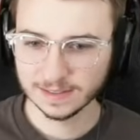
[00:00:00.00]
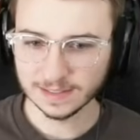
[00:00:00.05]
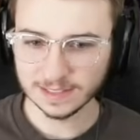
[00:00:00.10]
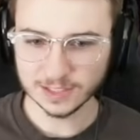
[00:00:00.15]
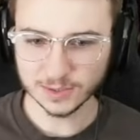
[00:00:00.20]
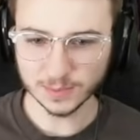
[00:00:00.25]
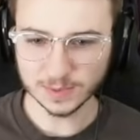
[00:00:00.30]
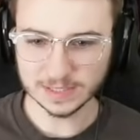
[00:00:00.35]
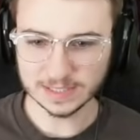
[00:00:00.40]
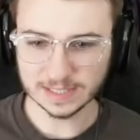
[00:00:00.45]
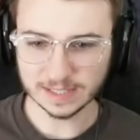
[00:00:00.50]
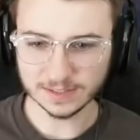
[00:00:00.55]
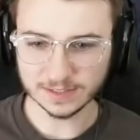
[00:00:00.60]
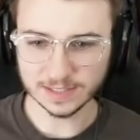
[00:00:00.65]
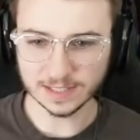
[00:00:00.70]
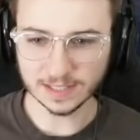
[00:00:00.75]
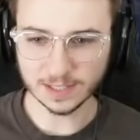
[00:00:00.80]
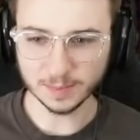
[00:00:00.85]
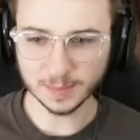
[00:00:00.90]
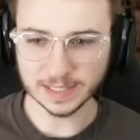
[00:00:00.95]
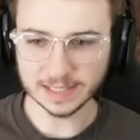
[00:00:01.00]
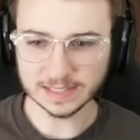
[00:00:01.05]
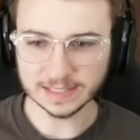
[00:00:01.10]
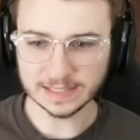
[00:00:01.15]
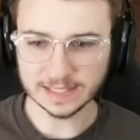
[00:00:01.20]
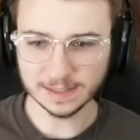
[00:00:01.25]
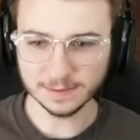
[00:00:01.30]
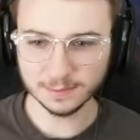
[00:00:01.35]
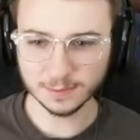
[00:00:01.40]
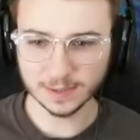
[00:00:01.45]
This one sounds a little bit
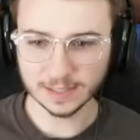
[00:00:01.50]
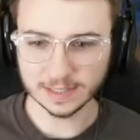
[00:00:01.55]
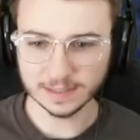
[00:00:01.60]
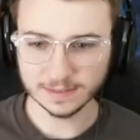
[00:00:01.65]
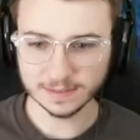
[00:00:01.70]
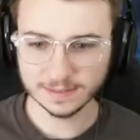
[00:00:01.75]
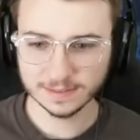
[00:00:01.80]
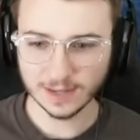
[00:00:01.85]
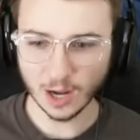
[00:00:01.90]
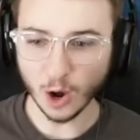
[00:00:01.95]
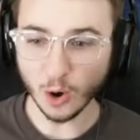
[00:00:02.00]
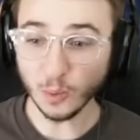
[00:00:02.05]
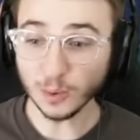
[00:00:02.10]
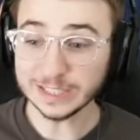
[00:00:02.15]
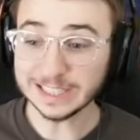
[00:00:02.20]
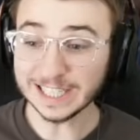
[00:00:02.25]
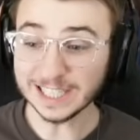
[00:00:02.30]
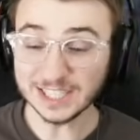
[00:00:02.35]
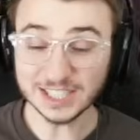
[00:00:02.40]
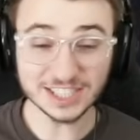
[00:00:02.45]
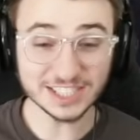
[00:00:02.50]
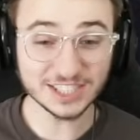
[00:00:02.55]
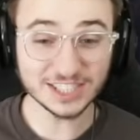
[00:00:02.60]
different. Oh, it's a